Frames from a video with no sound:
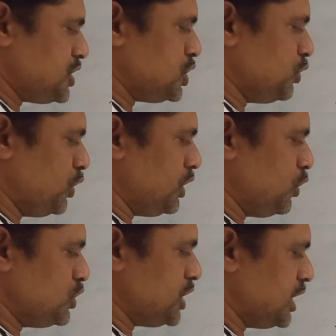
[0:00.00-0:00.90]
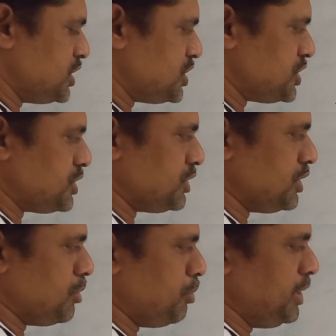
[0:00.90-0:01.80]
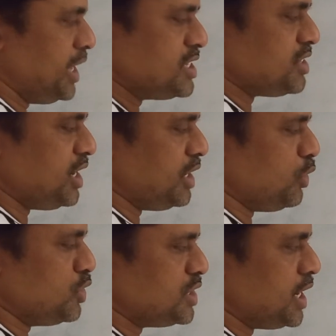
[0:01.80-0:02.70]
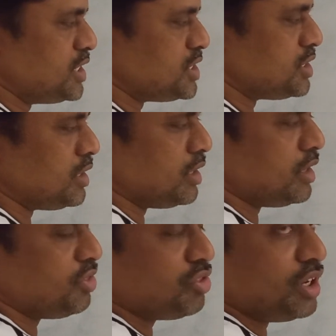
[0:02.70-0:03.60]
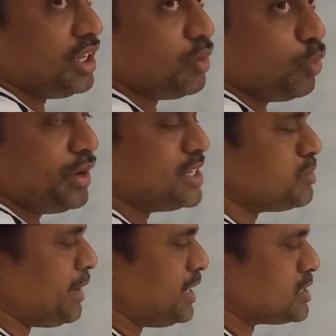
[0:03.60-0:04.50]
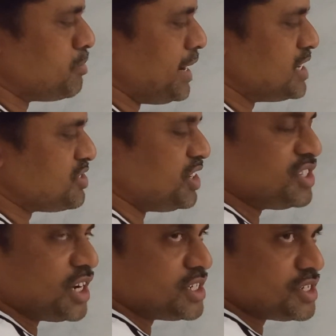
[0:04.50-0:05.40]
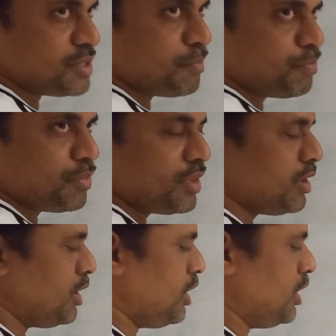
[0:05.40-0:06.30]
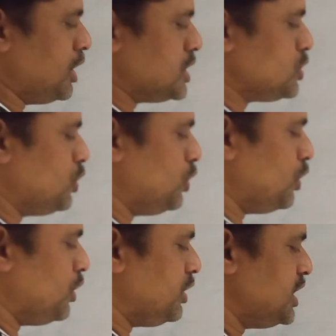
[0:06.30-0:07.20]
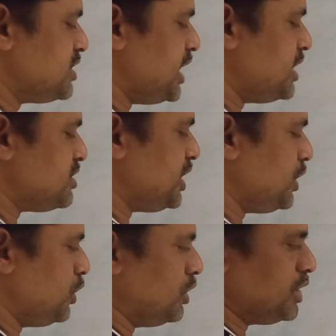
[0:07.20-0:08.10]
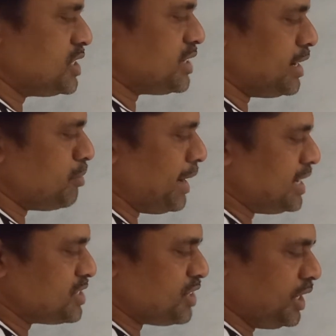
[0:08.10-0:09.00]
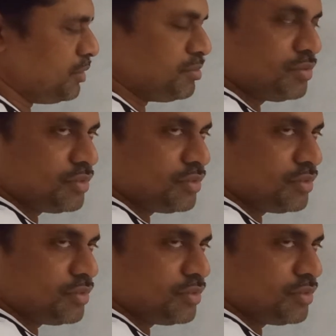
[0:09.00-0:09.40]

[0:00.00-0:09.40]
H2O, no charge. pH3, no charge. 3 OH minus, minus 3 charge. So this side 0, this side minus 3.